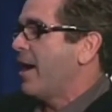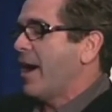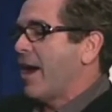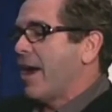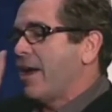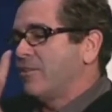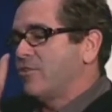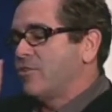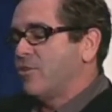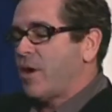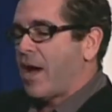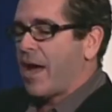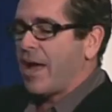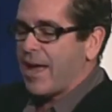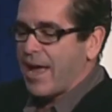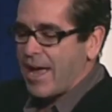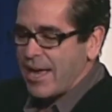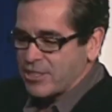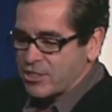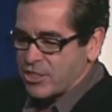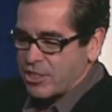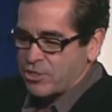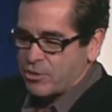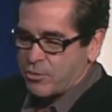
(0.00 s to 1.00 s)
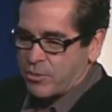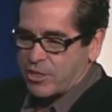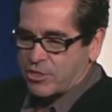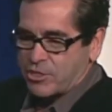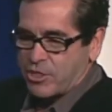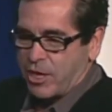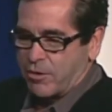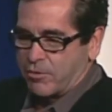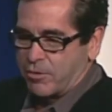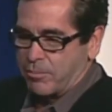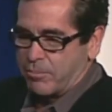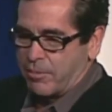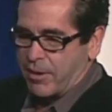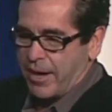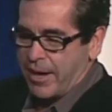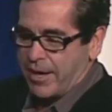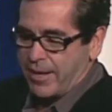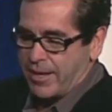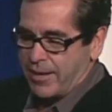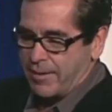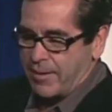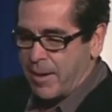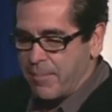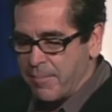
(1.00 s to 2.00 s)
I do. I, actually, I do want to talk with Brian.
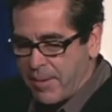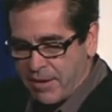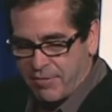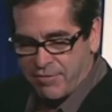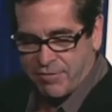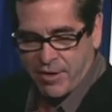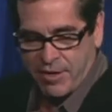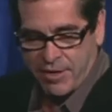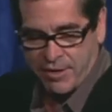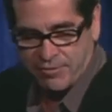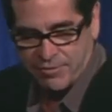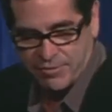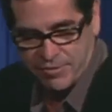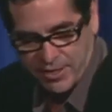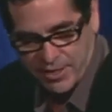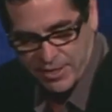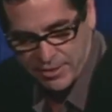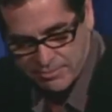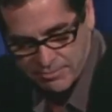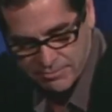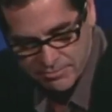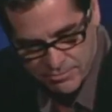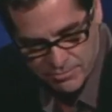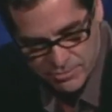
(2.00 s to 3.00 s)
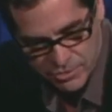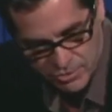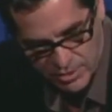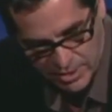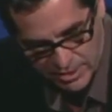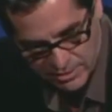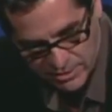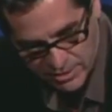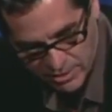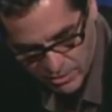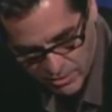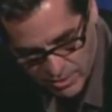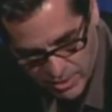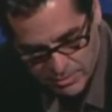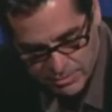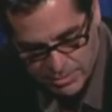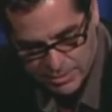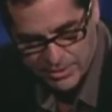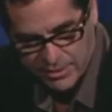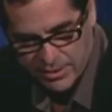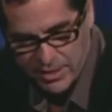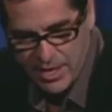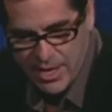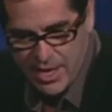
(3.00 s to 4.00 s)
I, I made fun of uh, string theory,
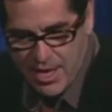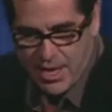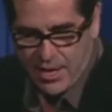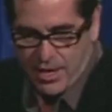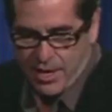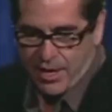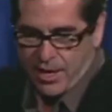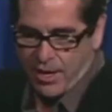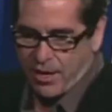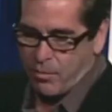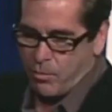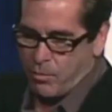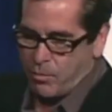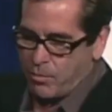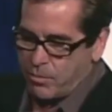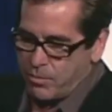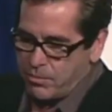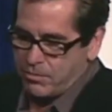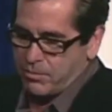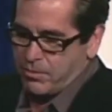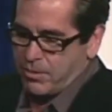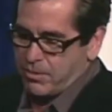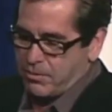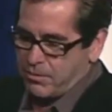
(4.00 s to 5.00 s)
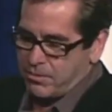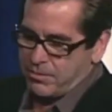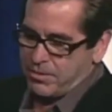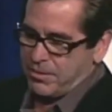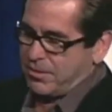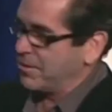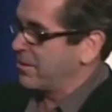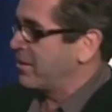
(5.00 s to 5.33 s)
but uh, as we all do.